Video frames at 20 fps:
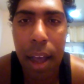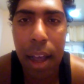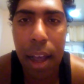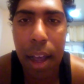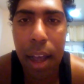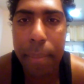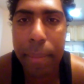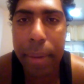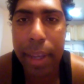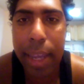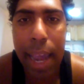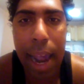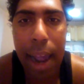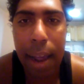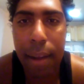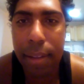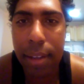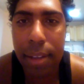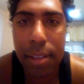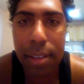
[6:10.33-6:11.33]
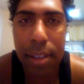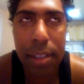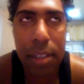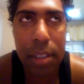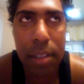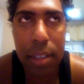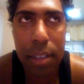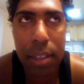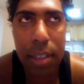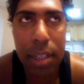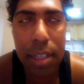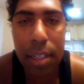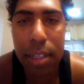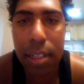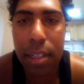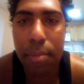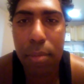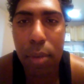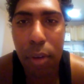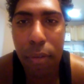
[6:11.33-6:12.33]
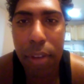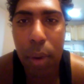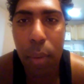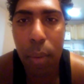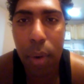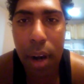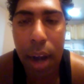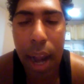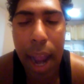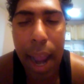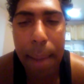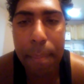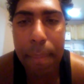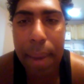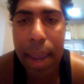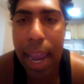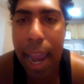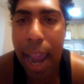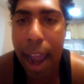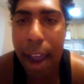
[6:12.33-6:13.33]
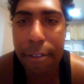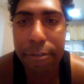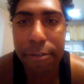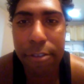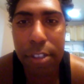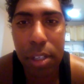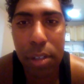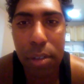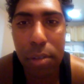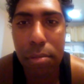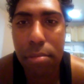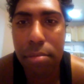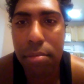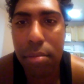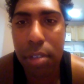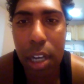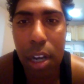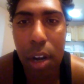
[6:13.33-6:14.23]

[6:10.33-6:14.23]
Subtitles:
this is a movie where I may have to,